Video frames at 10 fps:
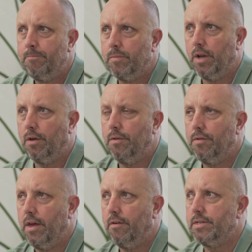
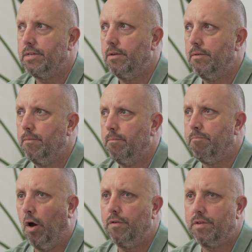There is
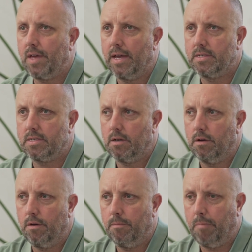both
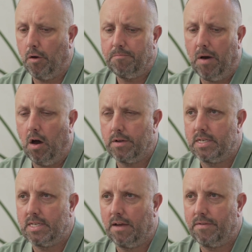
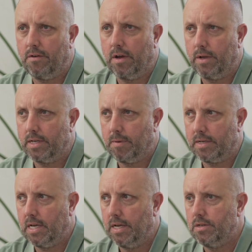parties have their own
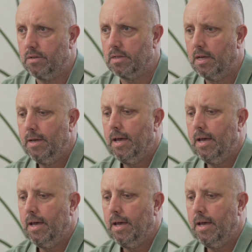expectations.